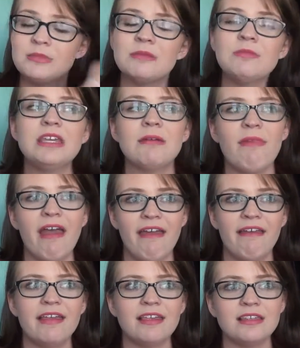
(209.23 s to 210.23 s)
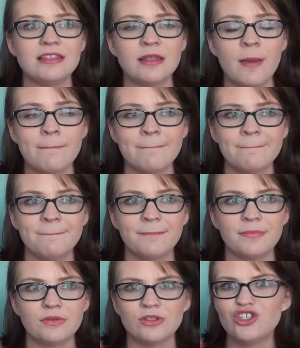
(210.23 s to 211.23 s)
To me, a matte is
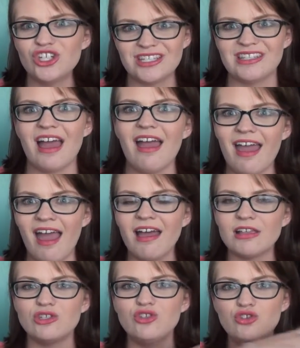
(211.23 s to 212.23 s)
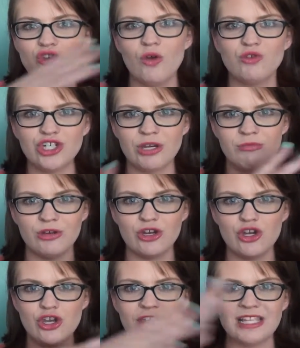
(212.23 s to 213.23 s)
just that. It has no
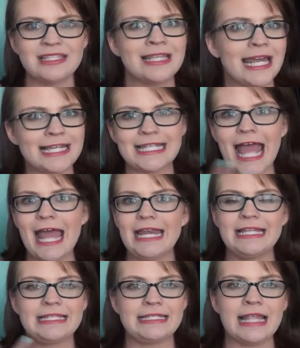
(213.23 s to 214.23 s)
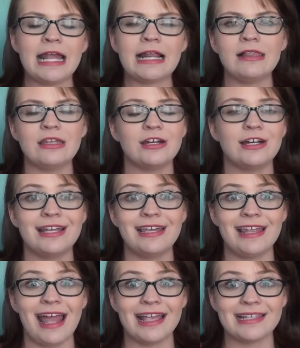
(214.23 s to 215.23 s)
shimmer, it's not a satin, it's not glitter,
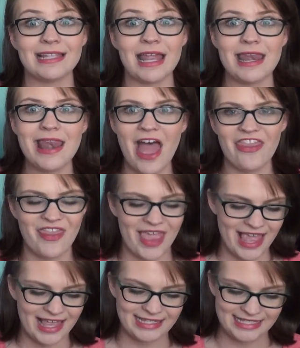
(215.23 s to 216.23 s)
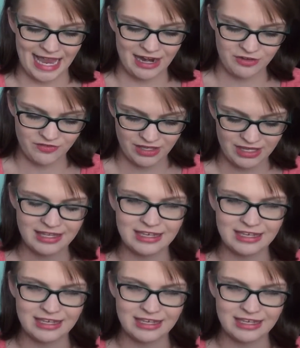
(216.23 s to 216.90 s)
it has nothing inside of it.